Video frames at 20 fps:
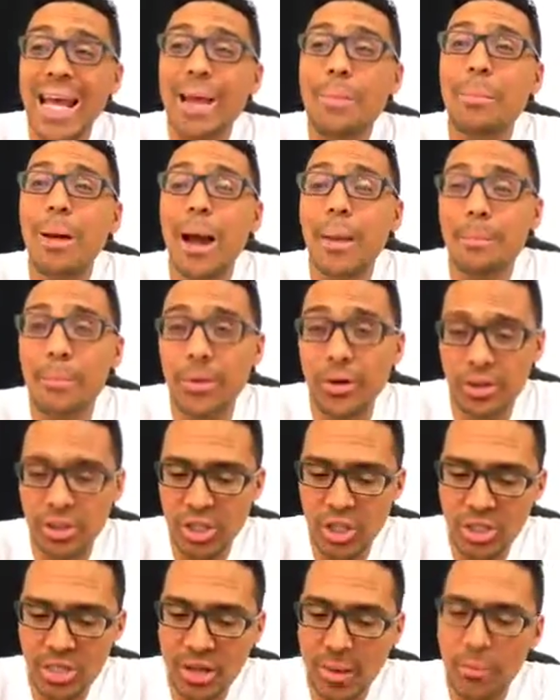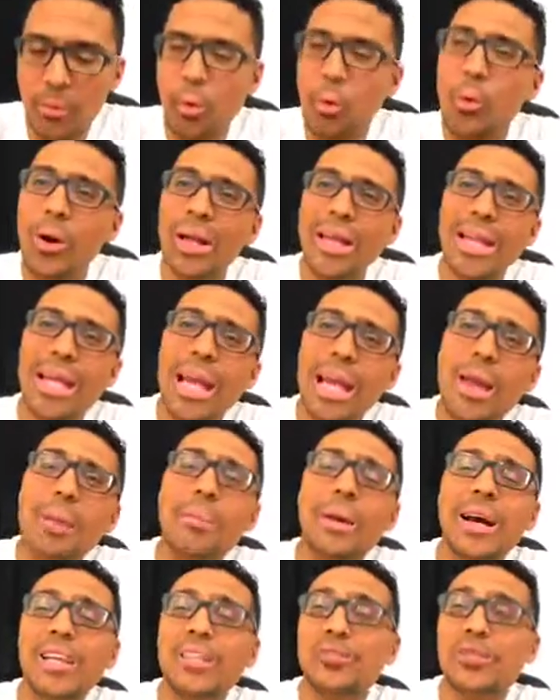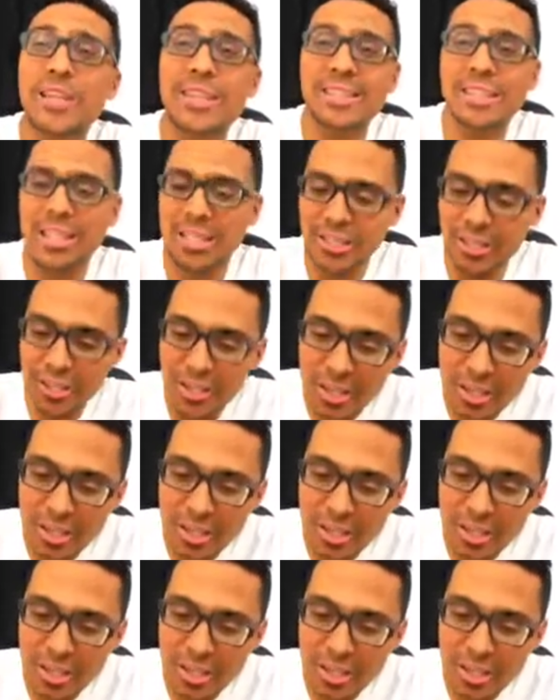in my book. She's number one in my transaction.